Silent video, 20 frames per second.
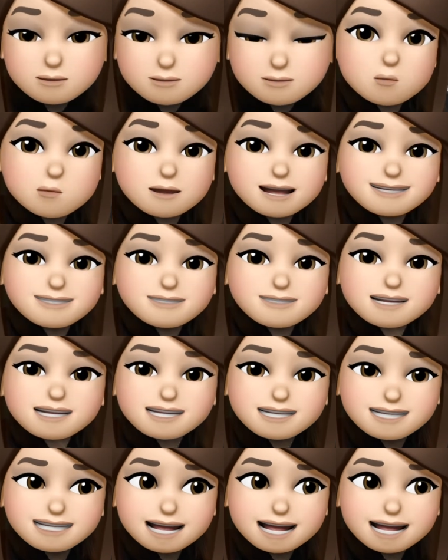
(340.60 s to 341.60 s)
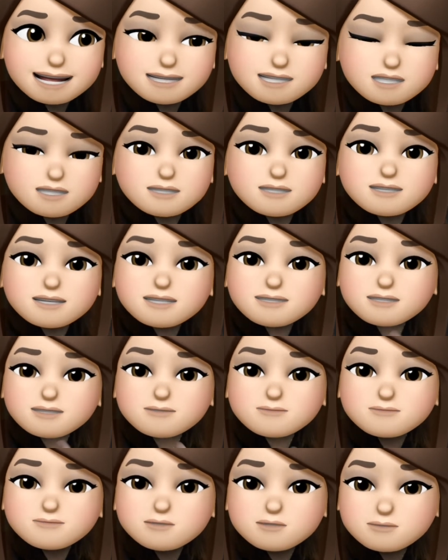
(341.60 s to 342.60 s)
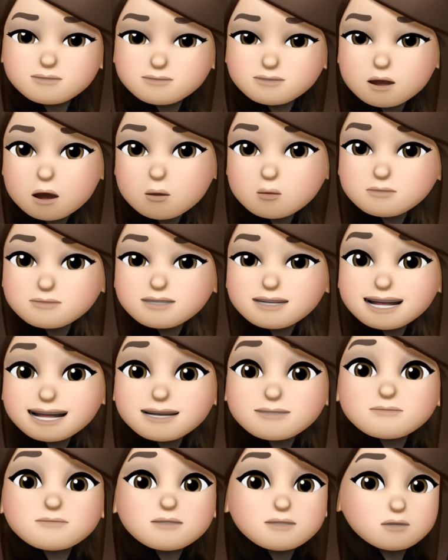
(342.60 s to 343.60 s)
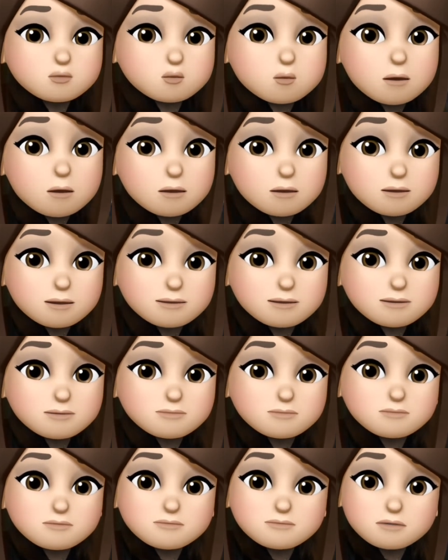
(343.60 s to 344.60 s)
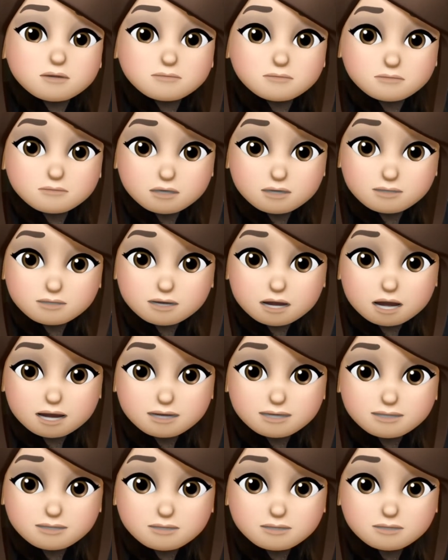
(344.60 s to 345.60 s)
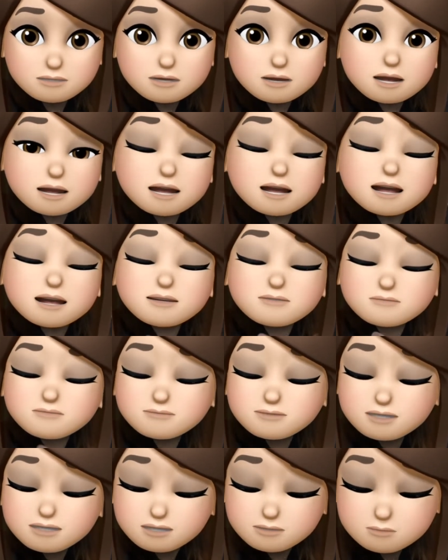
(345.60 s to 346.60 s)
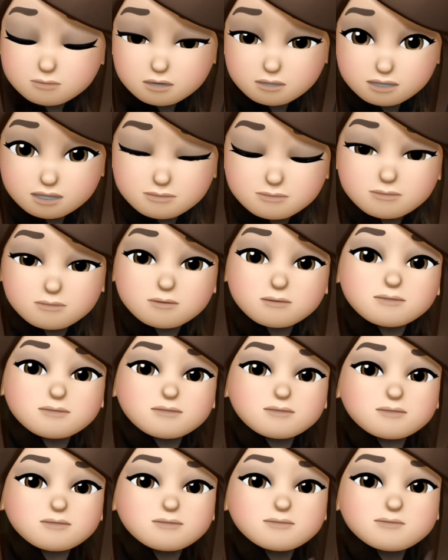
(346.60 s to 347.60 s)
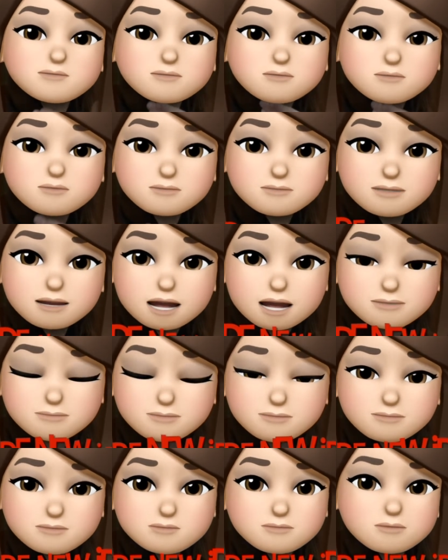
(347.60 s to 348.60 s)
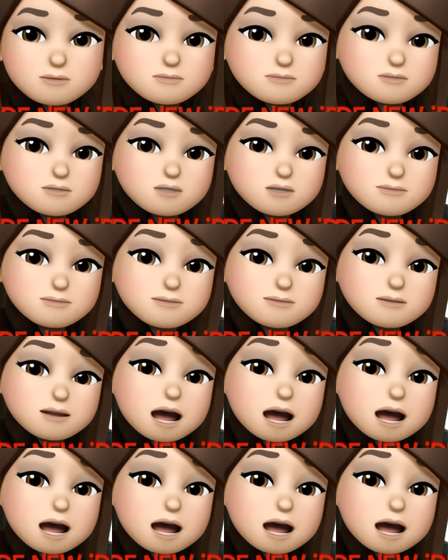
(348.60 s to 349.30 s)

In this stage, you don't only respond to your friend's idea. As possible, you should be able to contribute